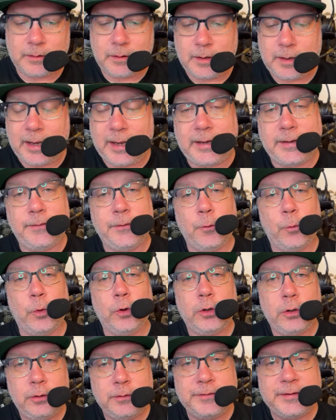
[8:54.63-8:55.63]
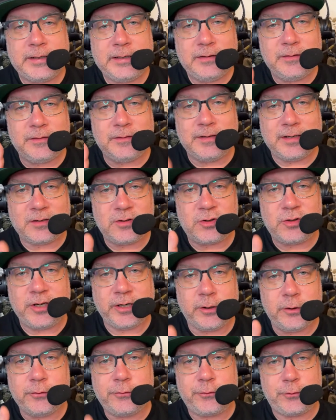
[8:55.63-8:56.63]
Hey, the world needs ditch
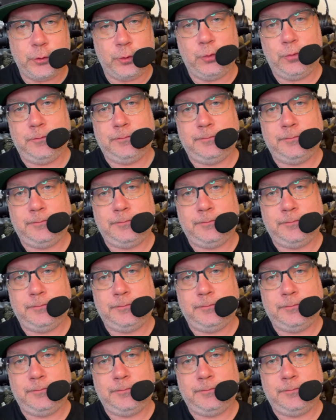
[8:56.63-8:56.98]
diggers, too.